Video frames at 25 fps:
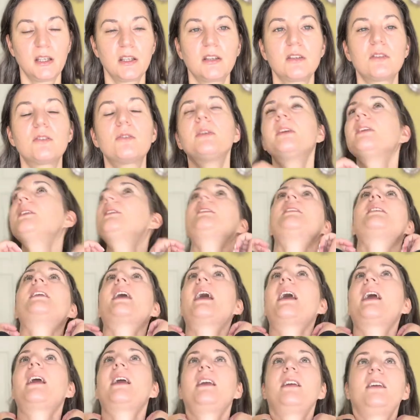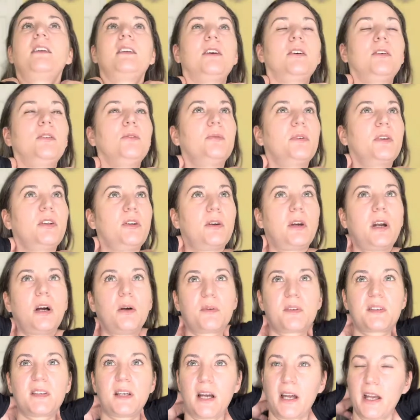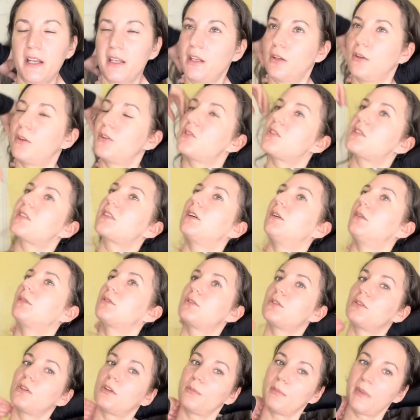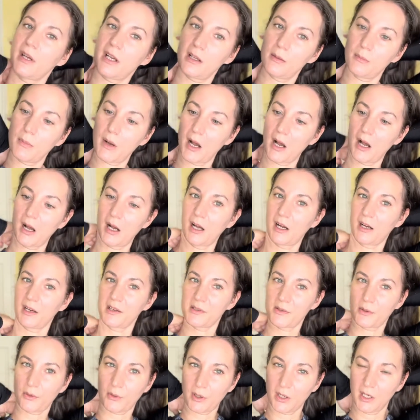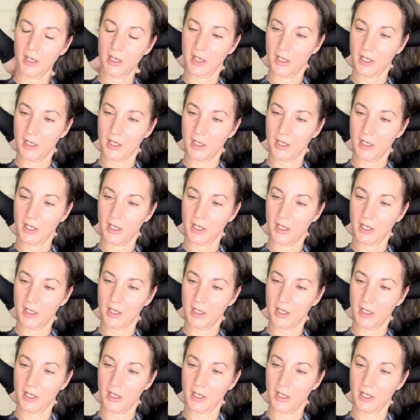during the day, you know, when you're outside and you're just going to your mailbox, or